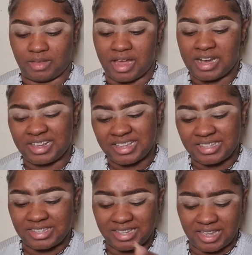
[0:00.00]
and I can
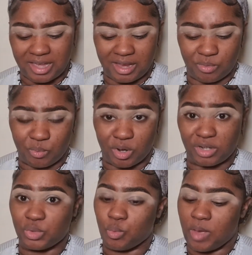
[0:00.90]
say it
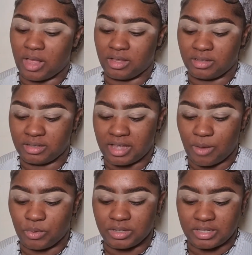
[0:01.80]
works well. I
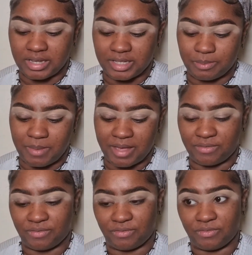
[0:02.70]
wouldn't say it's my
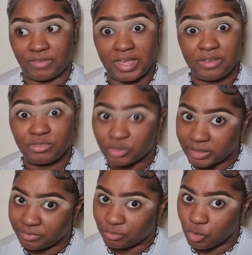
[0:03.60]
favorite
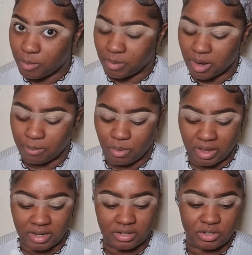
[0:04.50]
formula, but
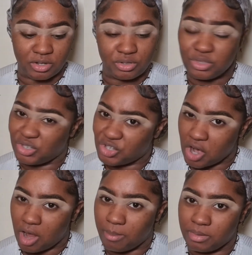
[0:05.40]
it does the
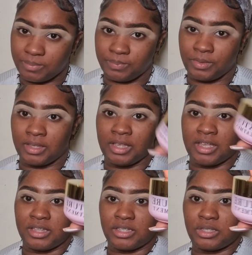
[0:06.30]
job.
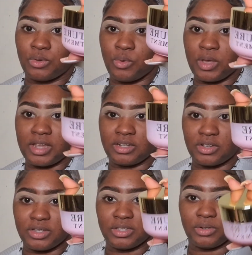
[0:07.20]
So it
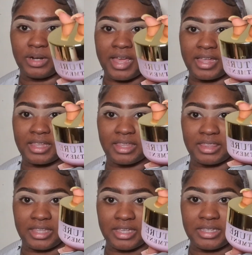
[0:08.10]
does look like
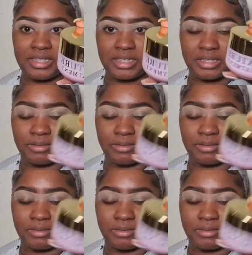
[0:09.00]
this,